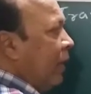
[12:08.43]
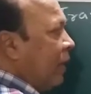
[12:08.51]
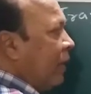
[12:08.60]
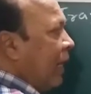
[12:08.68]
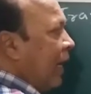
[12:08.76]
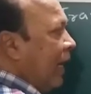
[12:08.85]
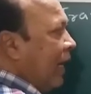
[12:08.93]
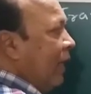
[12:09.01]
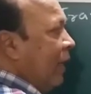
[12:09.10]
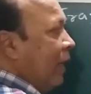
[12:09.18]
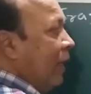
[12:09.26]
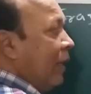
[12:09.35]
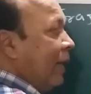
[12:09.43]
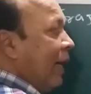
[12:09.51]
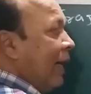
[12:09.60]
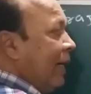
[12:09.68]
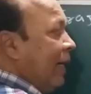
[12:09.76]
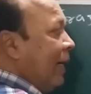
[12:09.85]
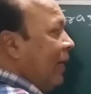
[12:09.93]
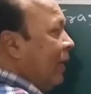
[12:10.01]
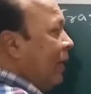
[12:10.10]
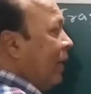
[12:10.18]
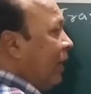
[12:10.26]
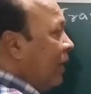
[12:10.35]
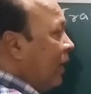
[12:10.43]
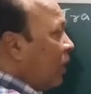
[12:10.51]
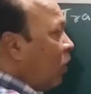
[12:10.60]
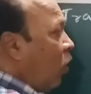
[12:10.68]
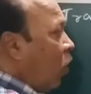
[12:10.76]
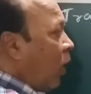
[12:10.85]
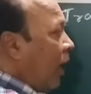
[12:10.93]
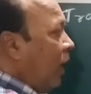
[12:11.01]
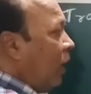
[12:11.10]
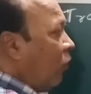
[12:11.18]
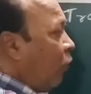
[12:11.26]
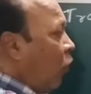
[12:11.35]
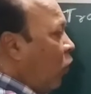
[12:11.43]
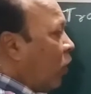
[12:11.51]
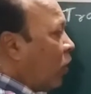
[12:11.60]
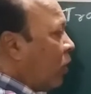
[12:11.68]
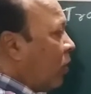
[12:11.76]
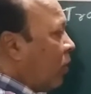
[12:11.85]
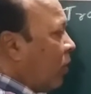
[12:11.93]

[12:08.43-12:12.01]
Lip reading: sin 90. This Lorentz force